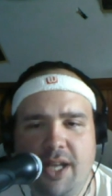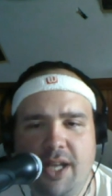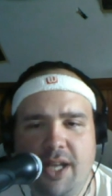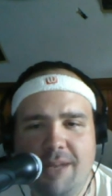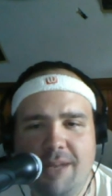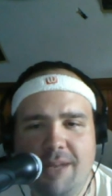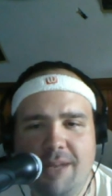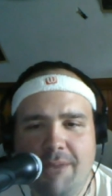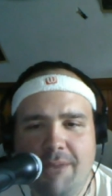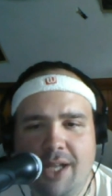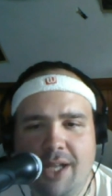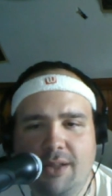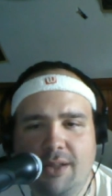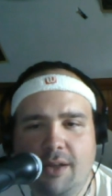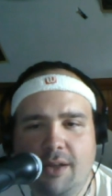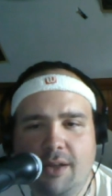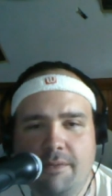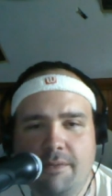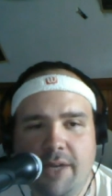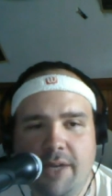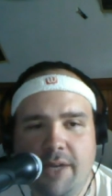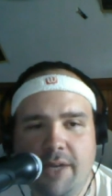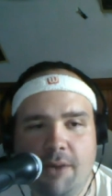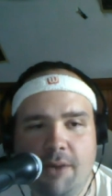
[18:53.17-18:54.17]
and "Make Love
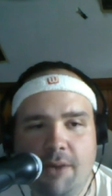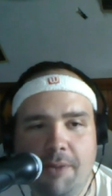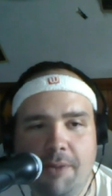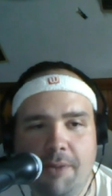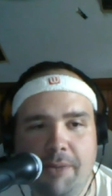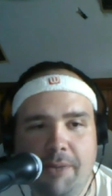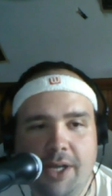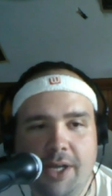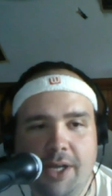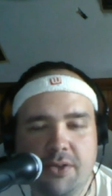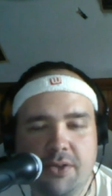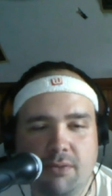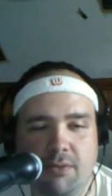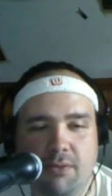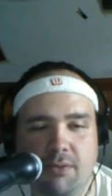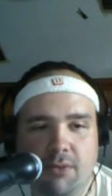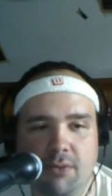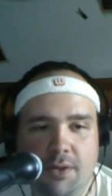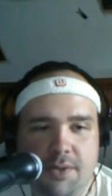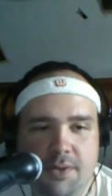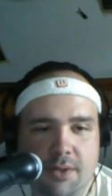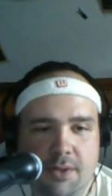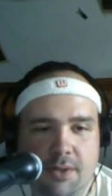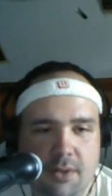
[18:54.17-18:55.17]
Now" by Patrick
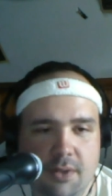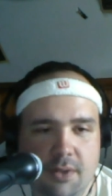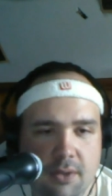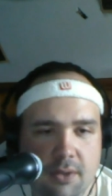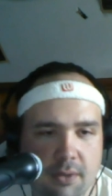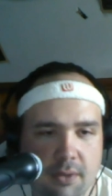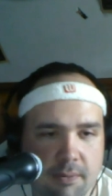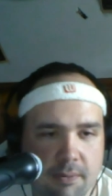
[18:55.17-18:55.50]
Wilson.